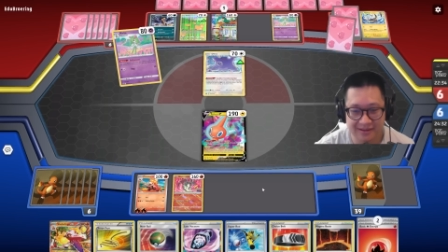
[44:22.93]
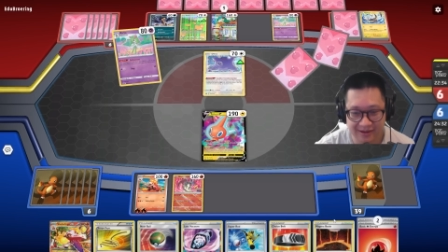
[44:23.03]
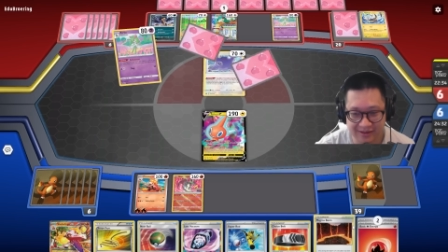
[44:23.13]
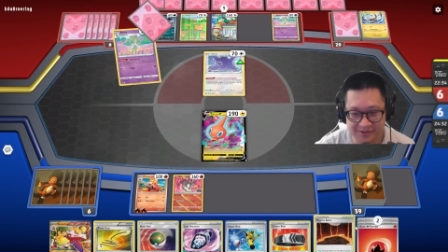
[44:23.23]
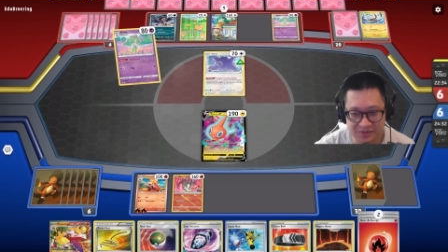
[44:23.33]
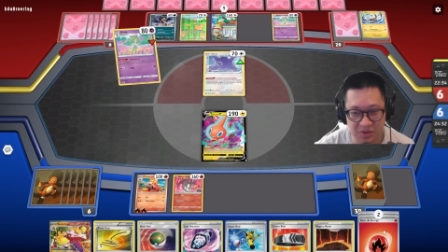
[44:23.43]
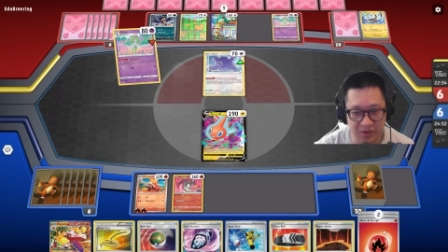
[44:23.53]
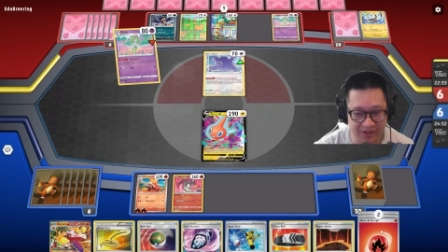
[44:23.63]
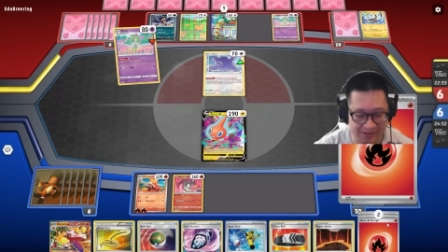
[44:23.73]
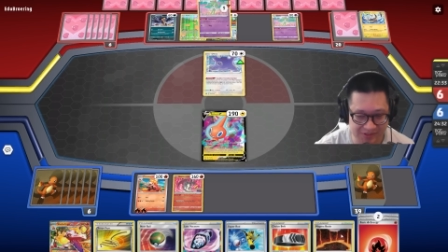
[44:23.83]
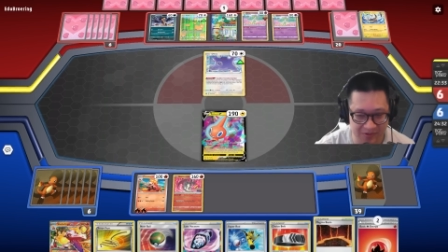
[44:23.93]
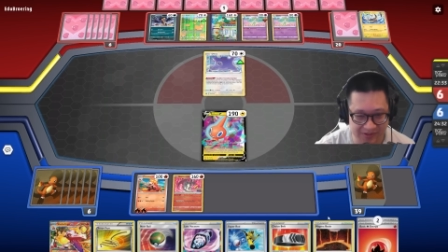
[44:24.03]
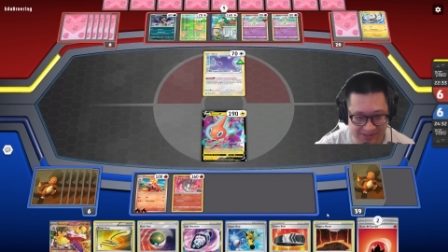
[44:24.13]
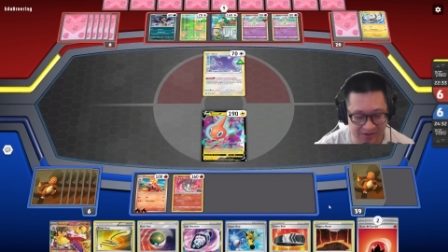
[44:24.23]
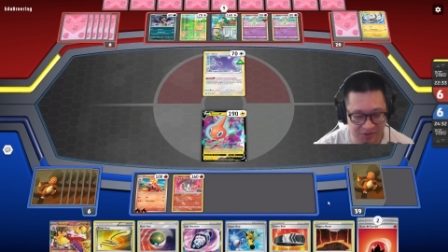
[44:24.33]
And there's no way to discard
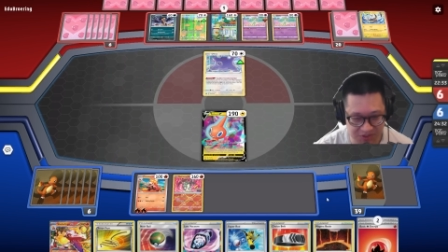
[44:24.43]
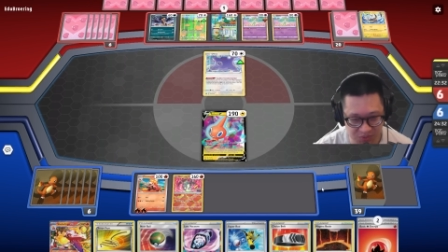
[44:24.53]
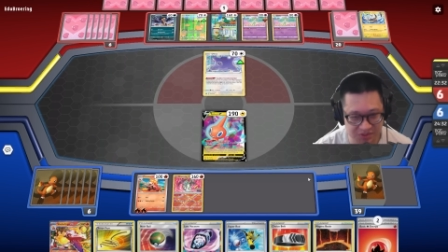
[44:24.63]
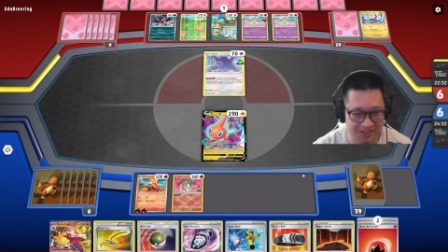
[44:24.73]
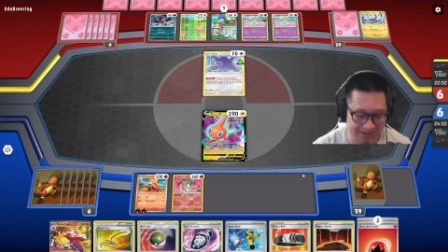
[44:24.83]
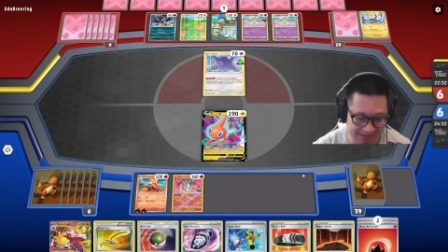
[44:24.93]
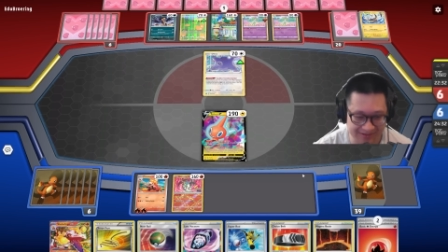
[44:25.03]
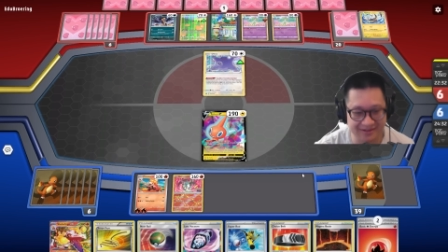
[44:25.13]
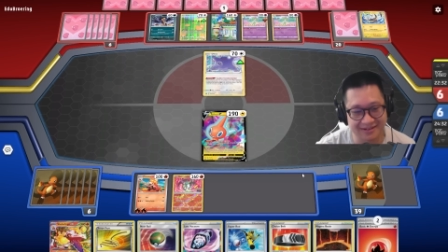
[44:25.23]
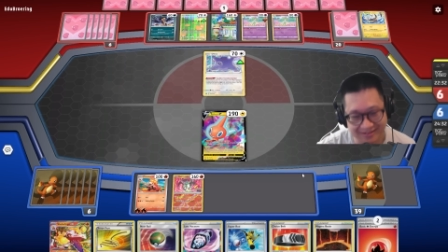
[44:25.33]
these energies, which sucks here.